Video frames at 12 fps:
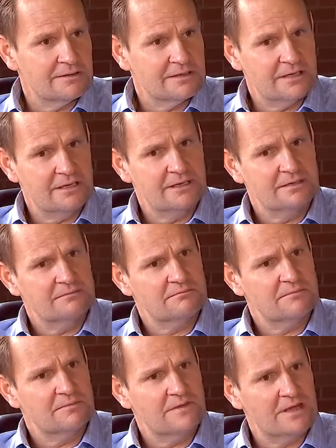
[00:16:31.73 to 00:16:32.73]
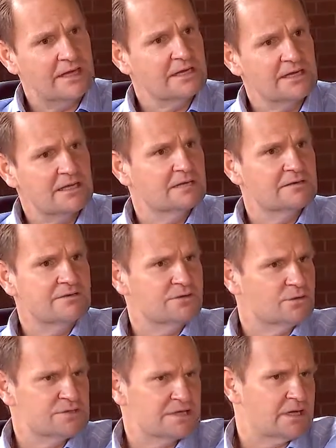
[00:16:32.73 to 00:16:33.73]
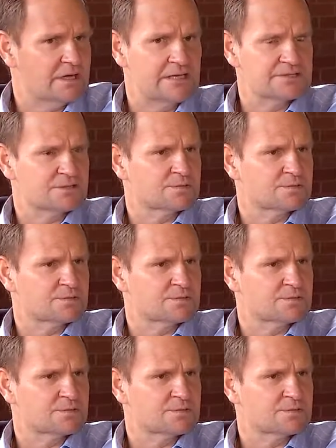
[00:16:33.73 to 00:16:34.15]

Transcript: then the idea of using a nasal